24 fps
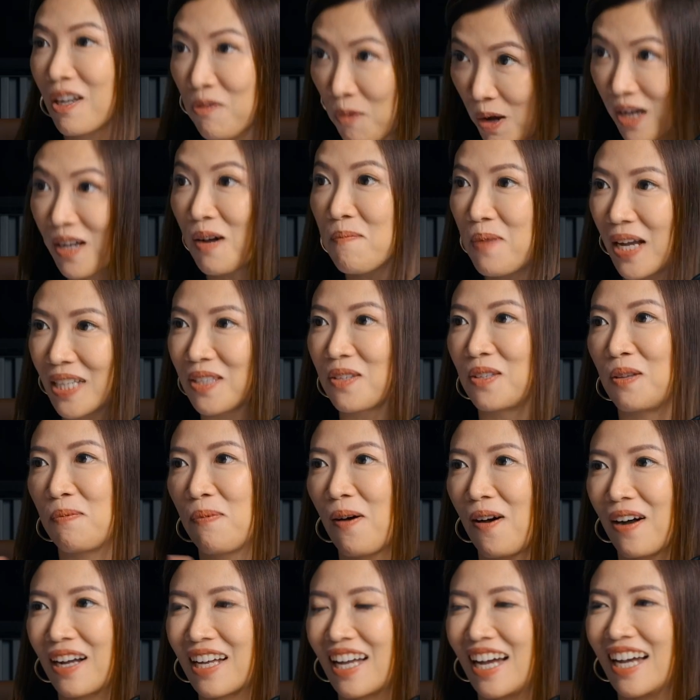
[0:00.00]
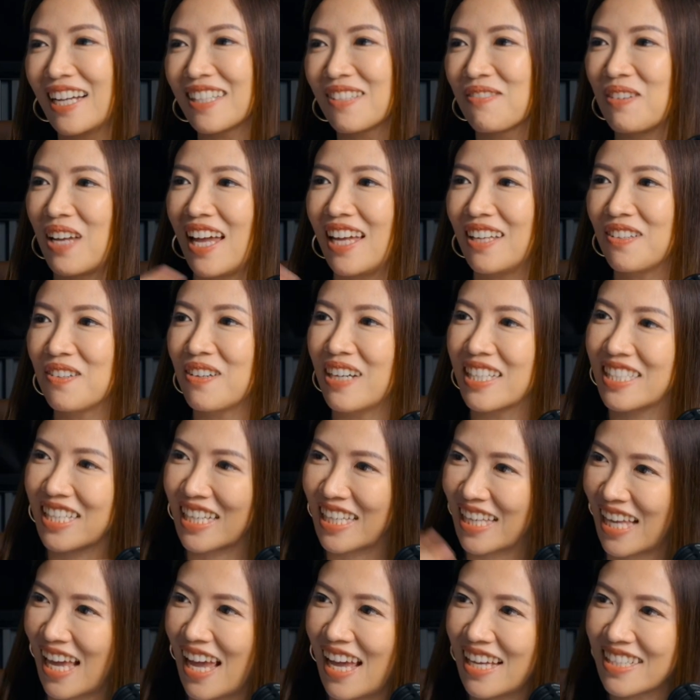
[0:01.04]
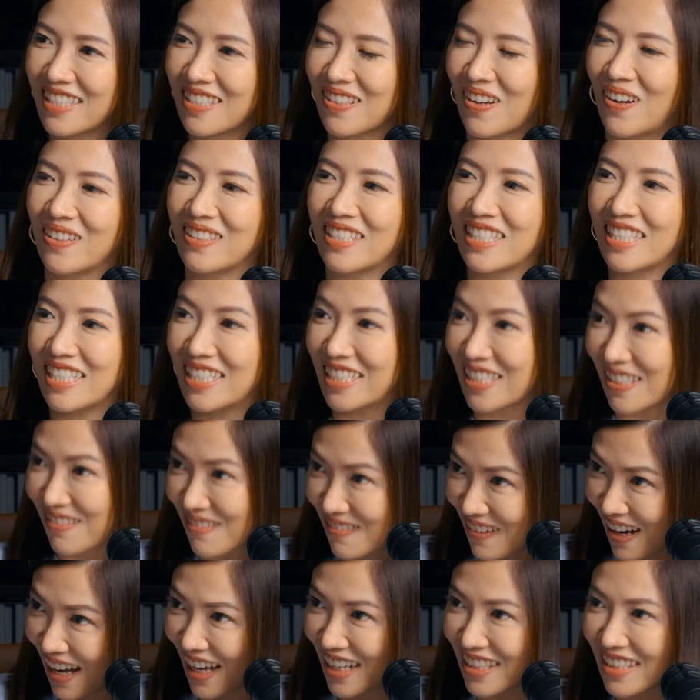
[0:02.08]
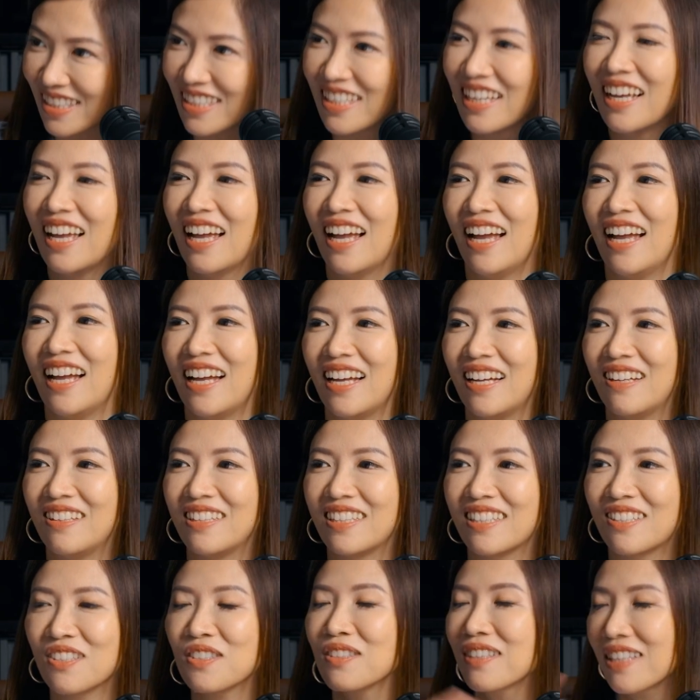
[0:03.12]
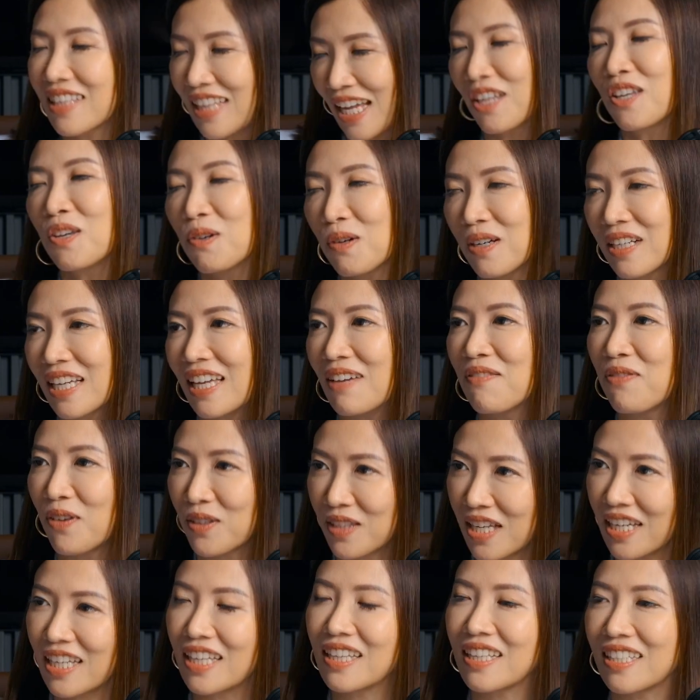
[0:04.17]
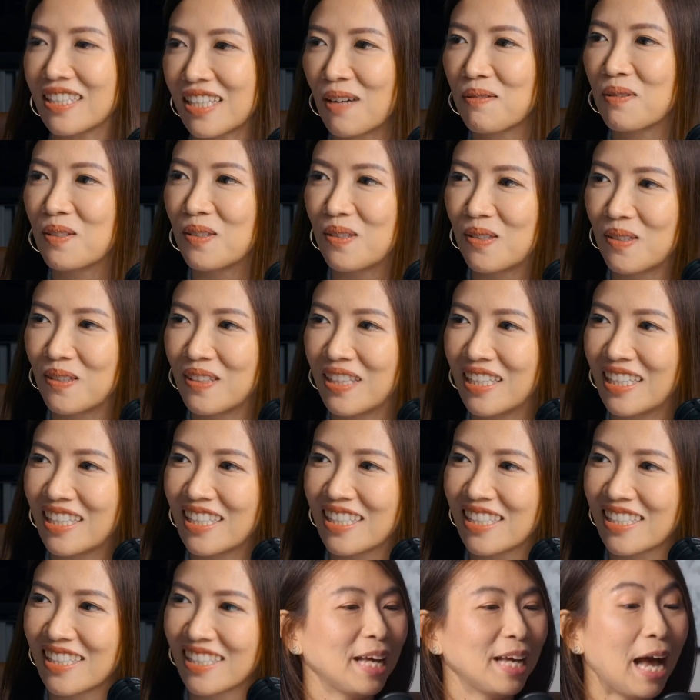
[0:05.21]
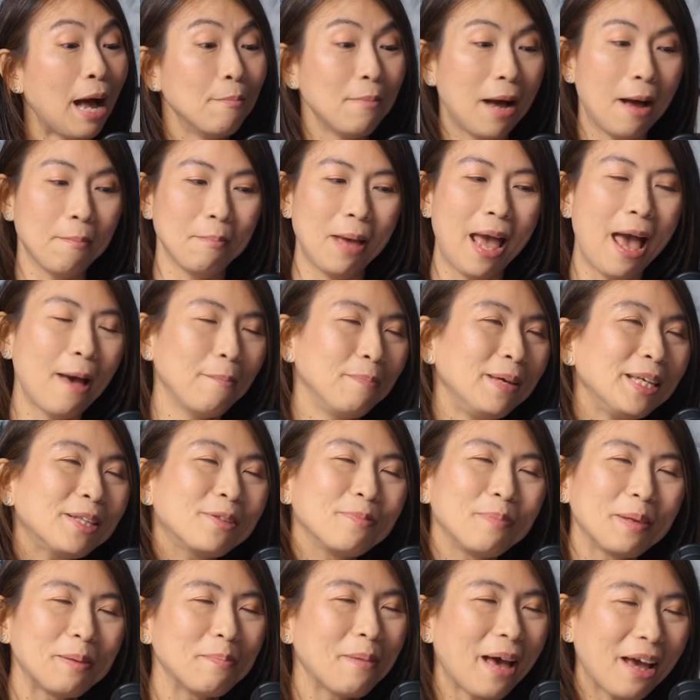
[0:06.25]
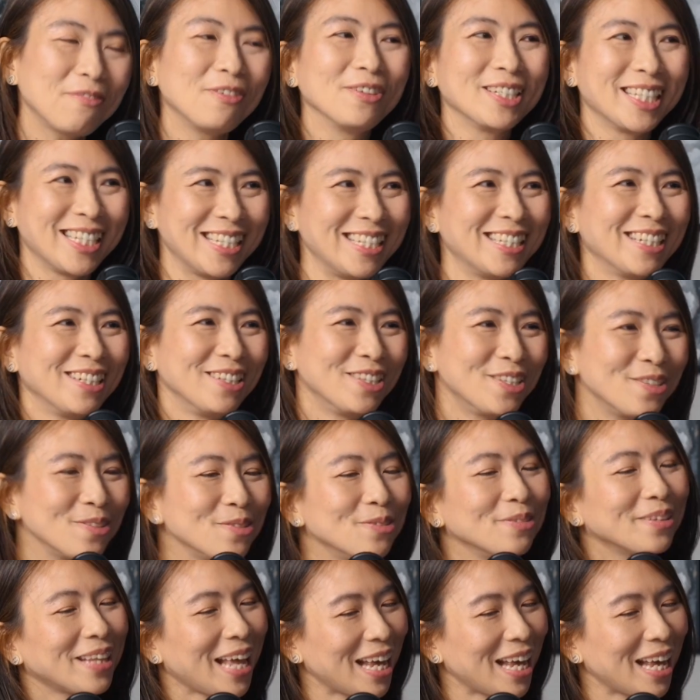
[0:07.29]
Welcome back to the podcast. We had you as a guest on season 1, and thank you again for taking the time to do this. I'm happy to be back for season 2.